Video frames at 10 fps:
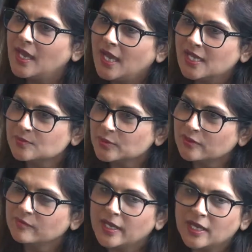had a
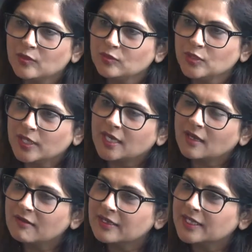book of my own UK
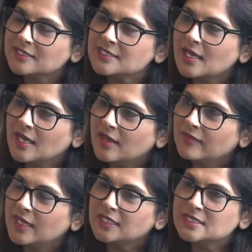clients.
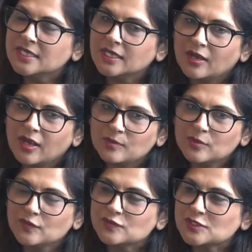Then I
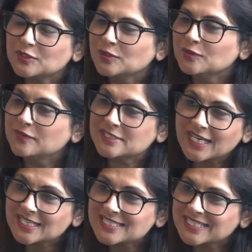moved to
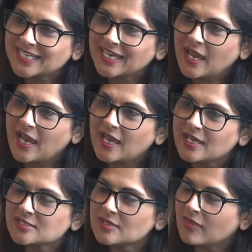Fidelity,
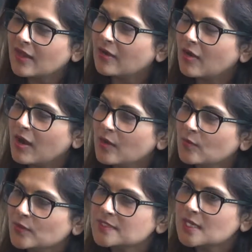and there I
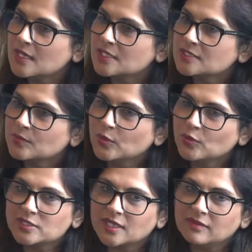was
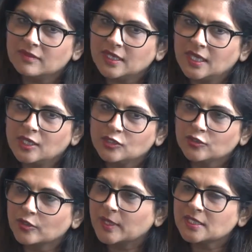supporting the
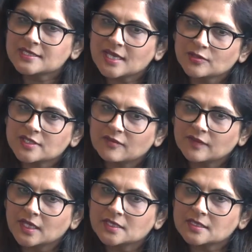European sales
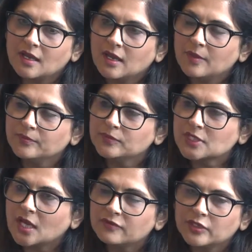efforts,
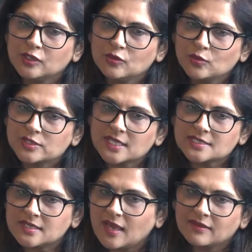covering
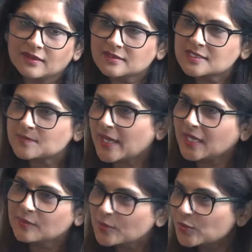Nordics, Netherlands,
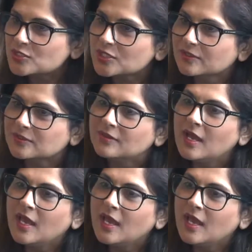Spain, Portugal.